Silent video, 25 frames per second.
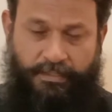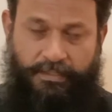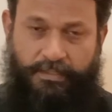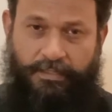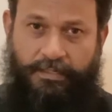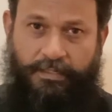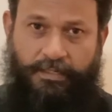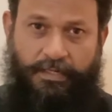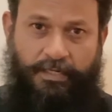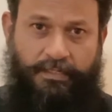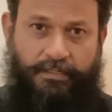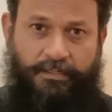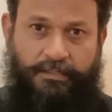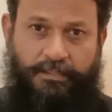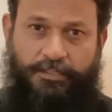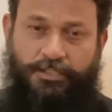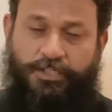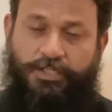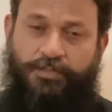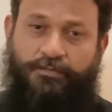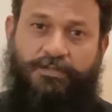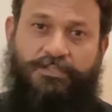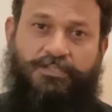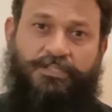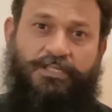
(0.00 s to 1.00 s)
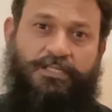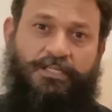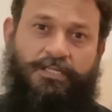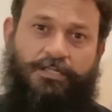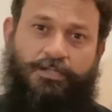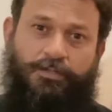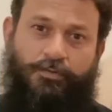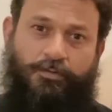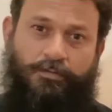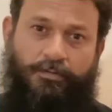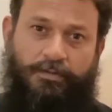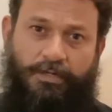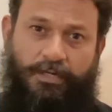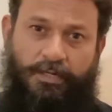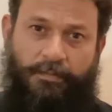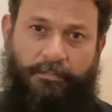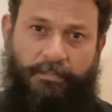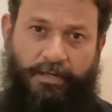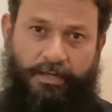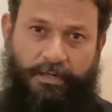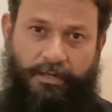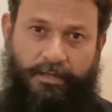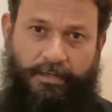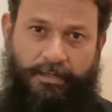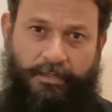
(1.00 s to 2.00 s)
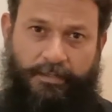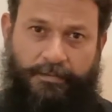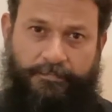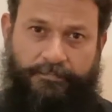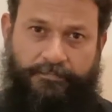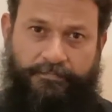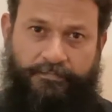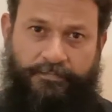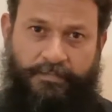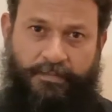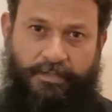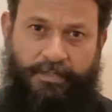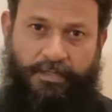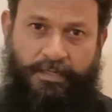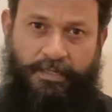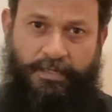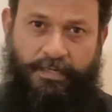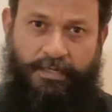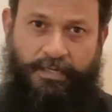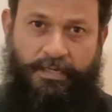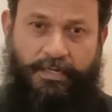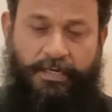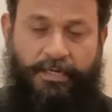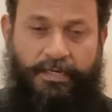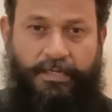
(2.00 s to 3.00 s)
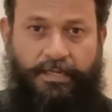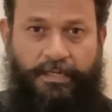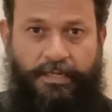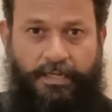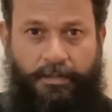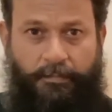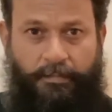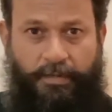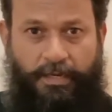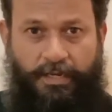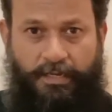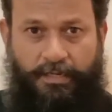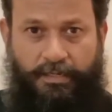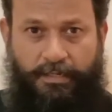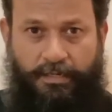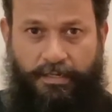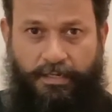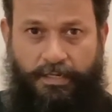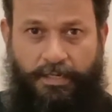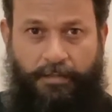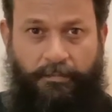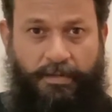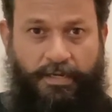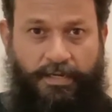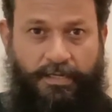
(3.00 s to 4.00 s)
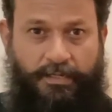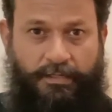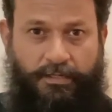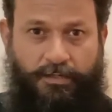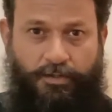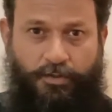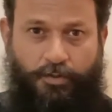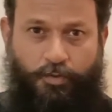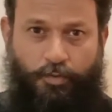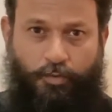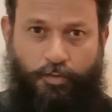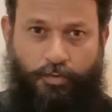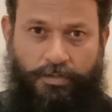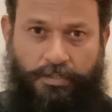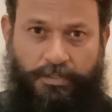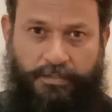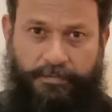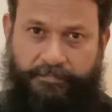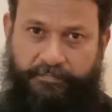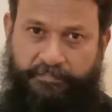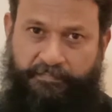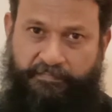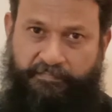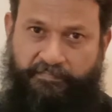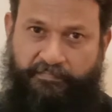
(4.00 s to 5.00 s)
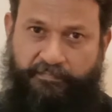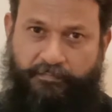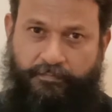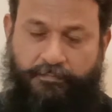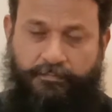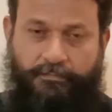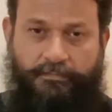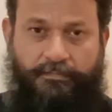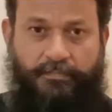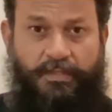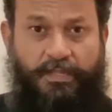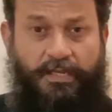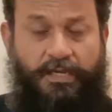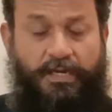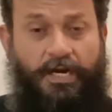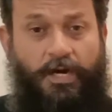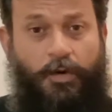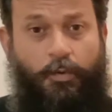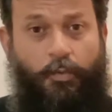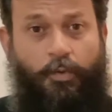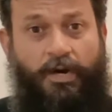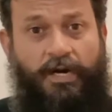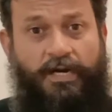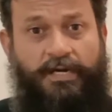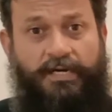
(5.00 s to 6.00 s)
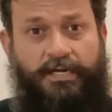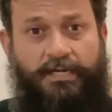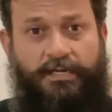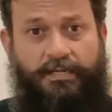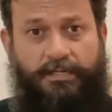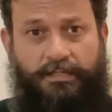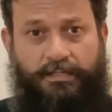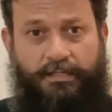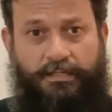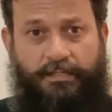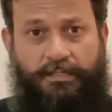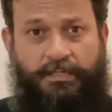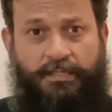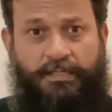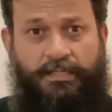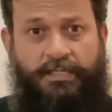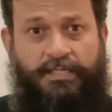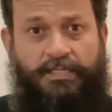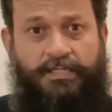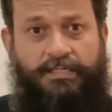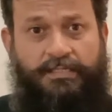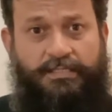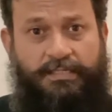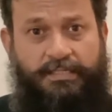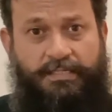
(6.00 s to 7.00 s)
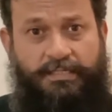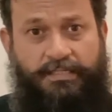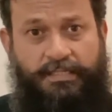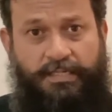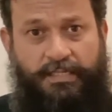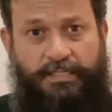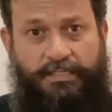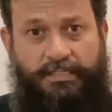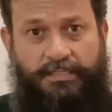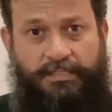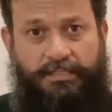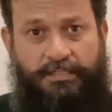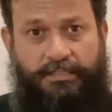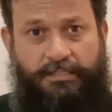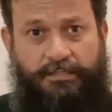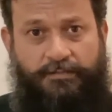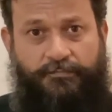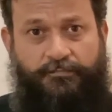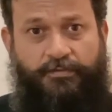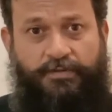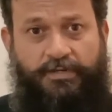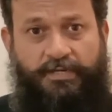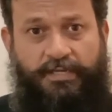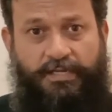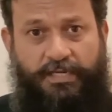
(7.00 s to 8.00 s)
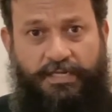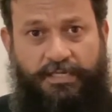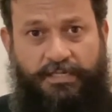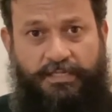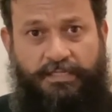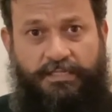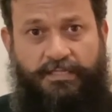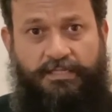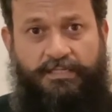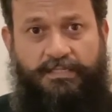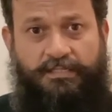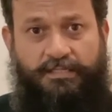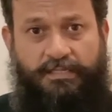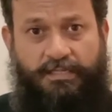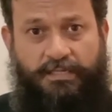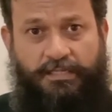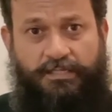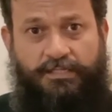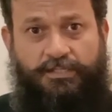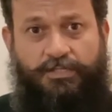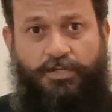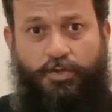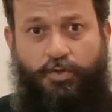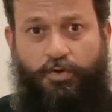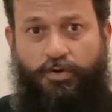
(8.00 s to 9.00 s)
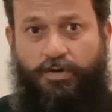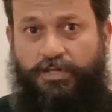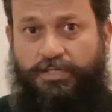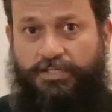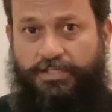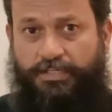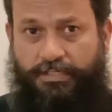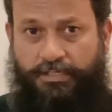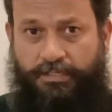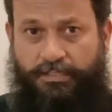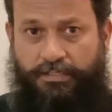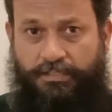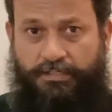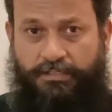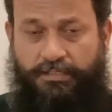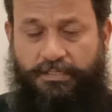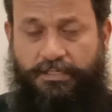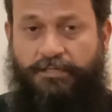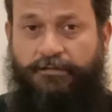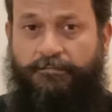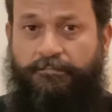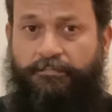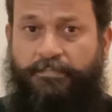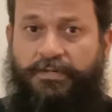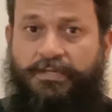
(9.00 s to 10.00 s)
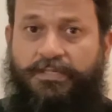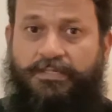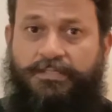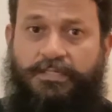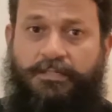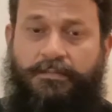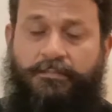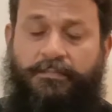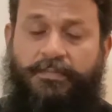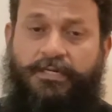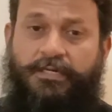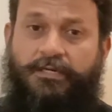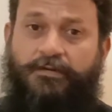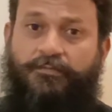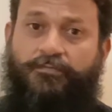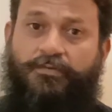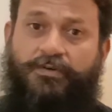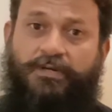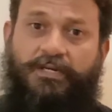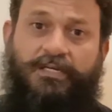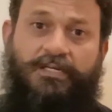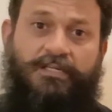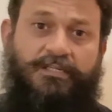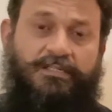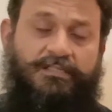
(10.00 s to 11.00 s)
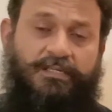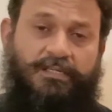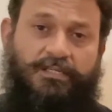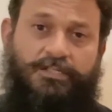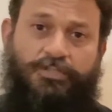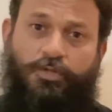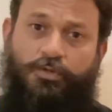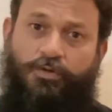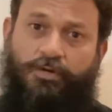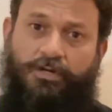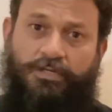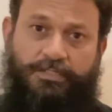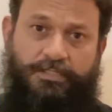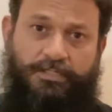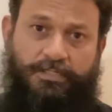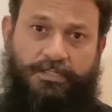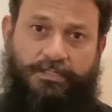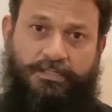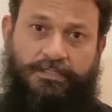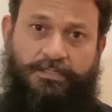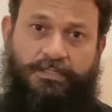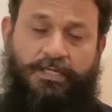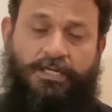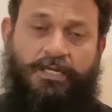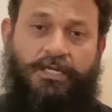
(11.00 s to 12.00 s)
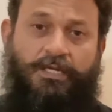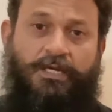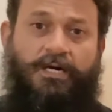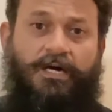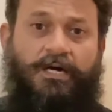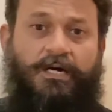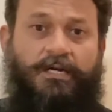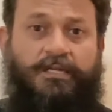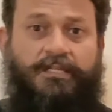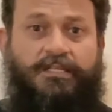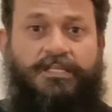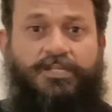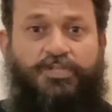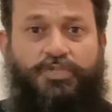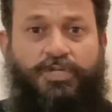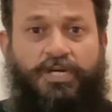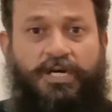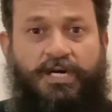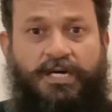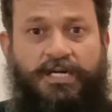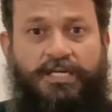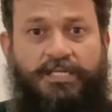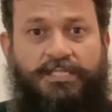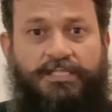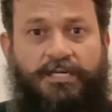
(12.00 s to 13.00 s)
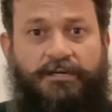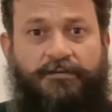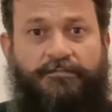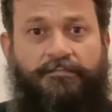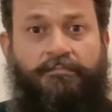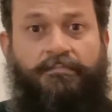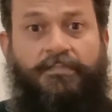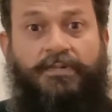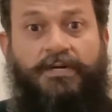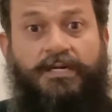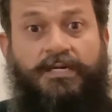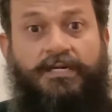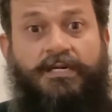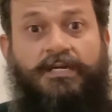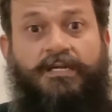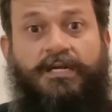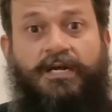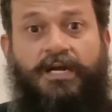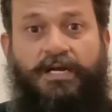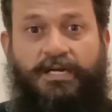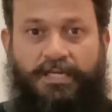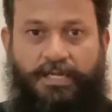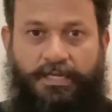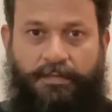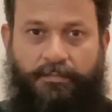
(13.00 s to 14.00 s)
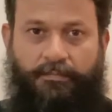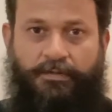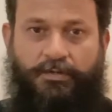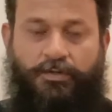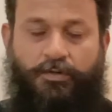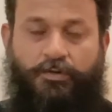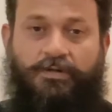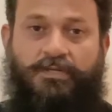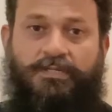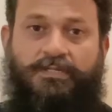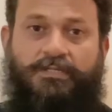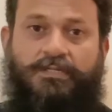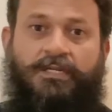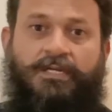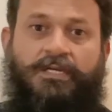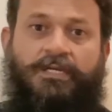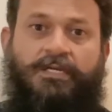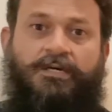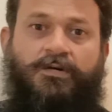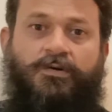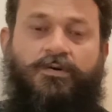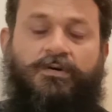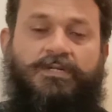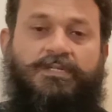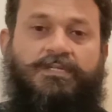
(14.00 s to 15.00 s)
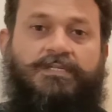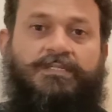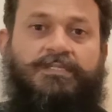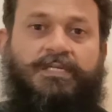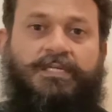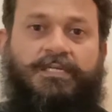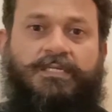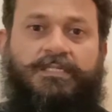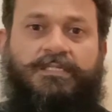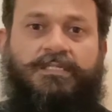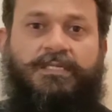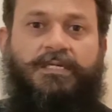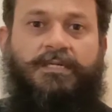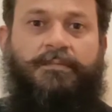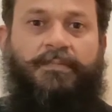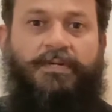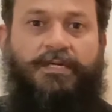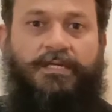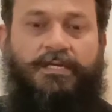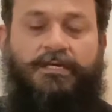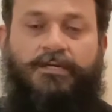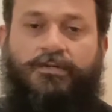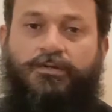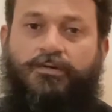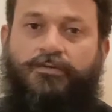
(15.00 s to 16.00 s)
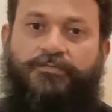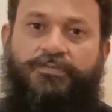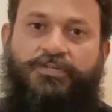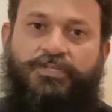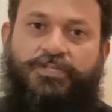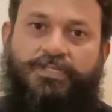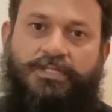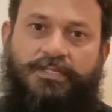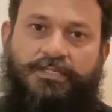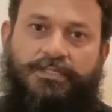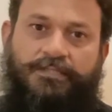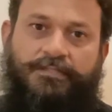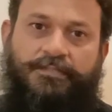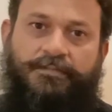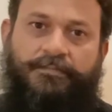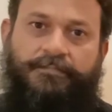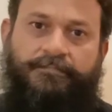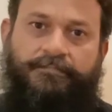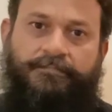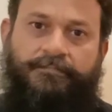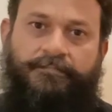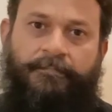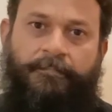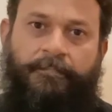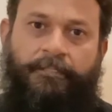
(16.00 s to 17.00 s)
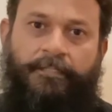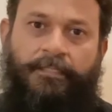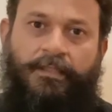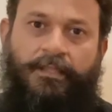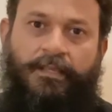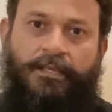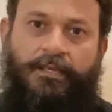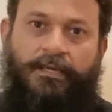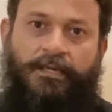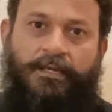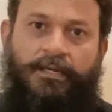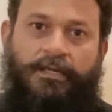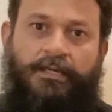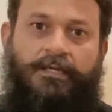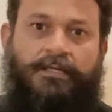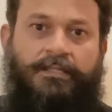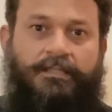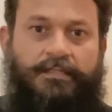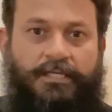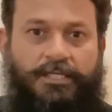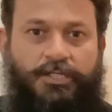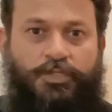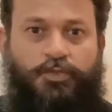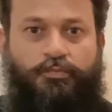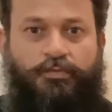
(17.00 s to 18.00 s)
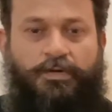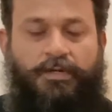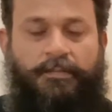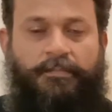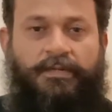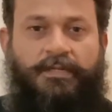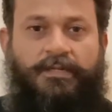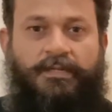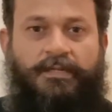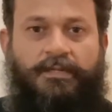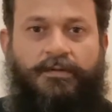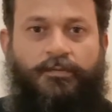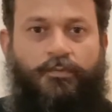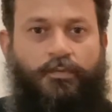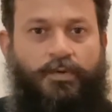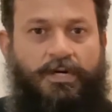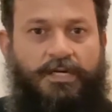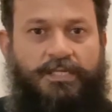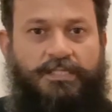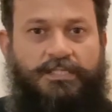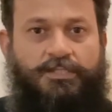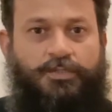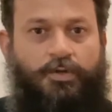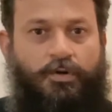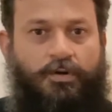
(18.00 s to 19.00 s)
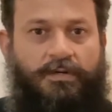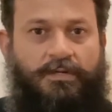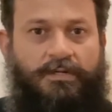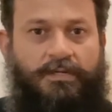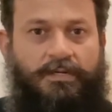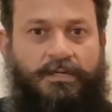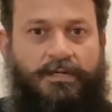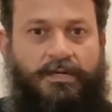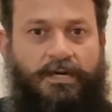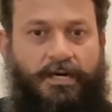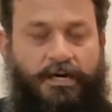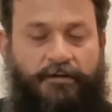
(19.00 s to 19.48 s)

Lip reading: Later she was taken to America, and in America, American court awarded her sentence for 86 long years, imprisonment for 86 long years, under the charge of murder attempt on 6 American officials. This woman was Dr.